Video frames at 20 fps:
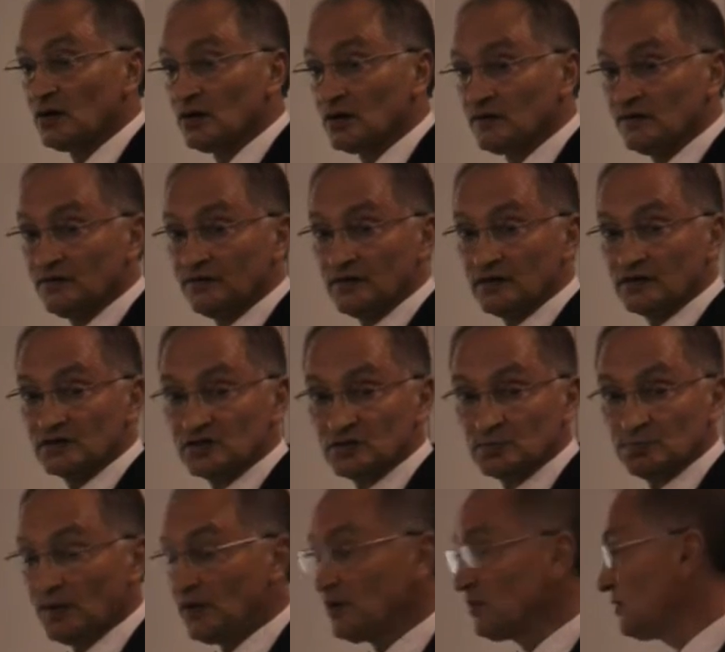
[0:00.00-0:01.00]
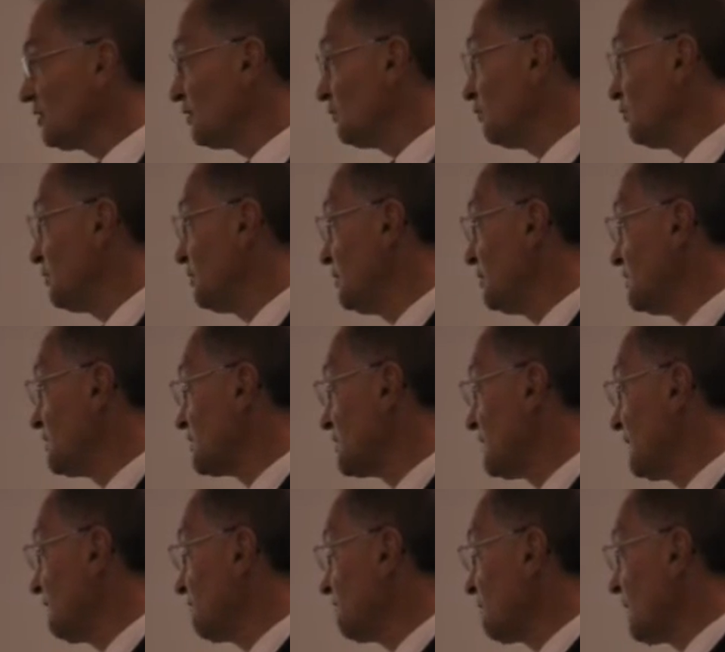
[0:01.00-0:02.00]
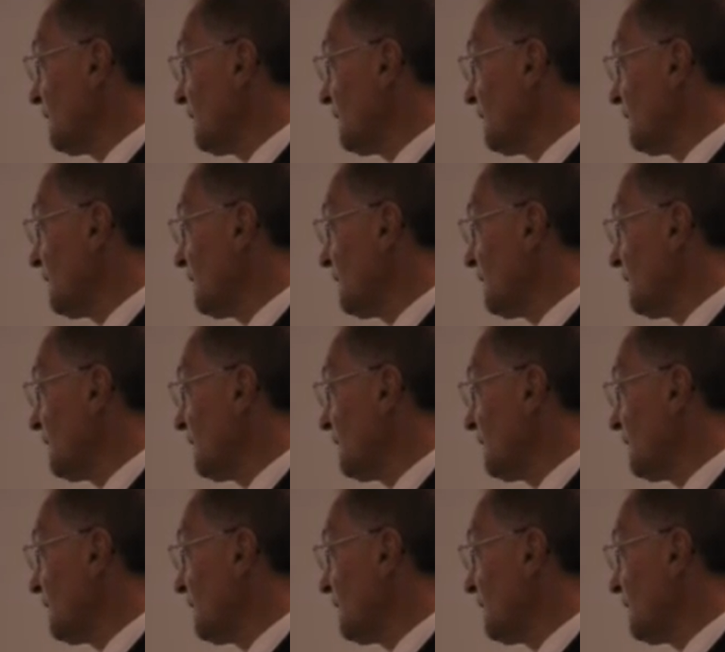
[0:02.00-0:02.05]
lot of spoken words